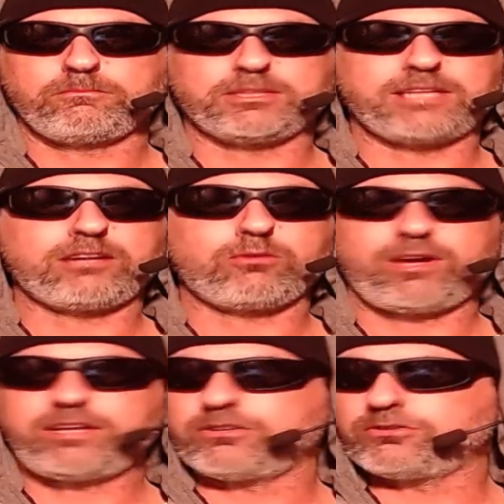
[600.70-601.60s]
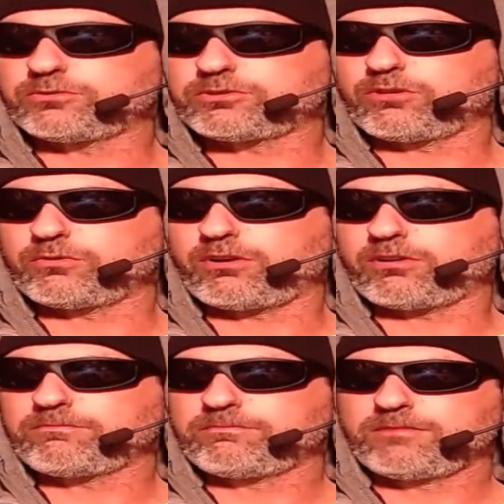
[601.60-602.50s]
But Dana White knows what's going
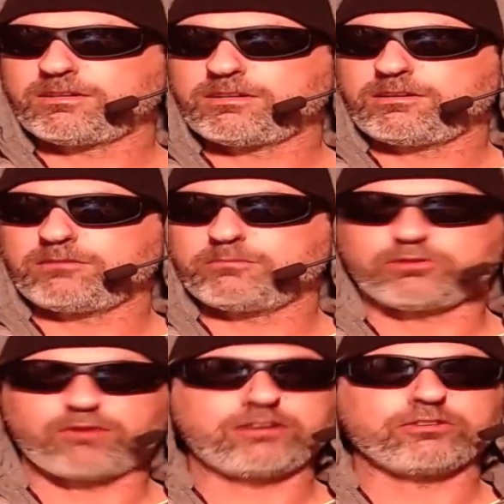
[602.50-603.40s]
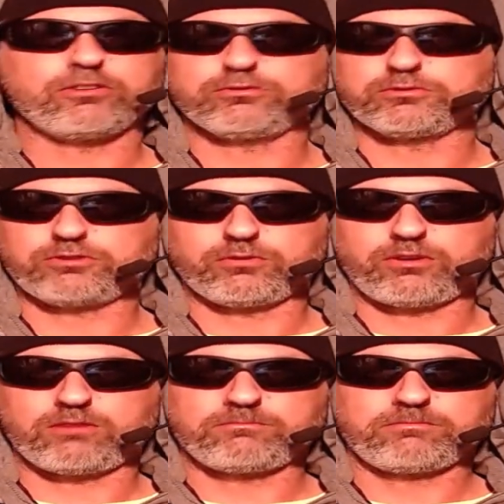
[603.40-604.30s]
on. McGregor knows what's going
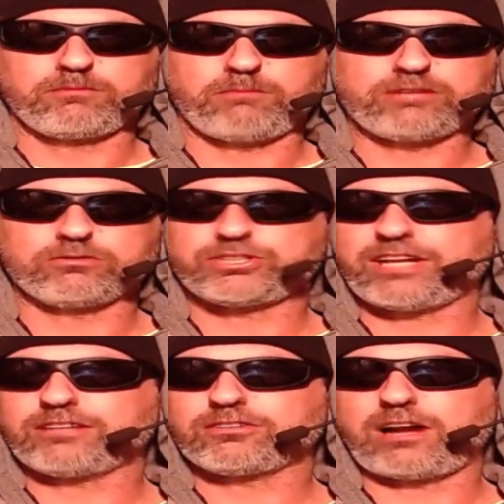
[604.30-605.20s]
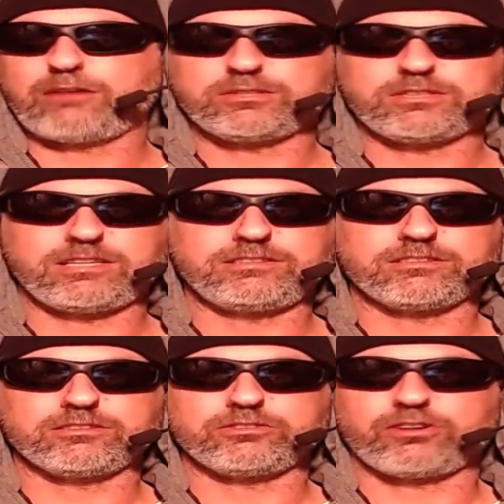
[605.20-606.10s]
on. Michael Chandler, I would say he's
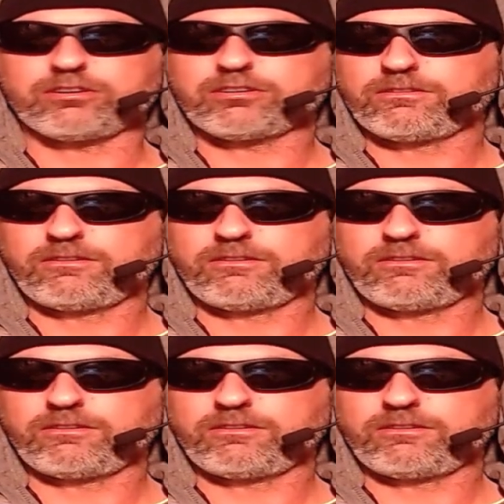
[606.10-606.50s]
in the dark,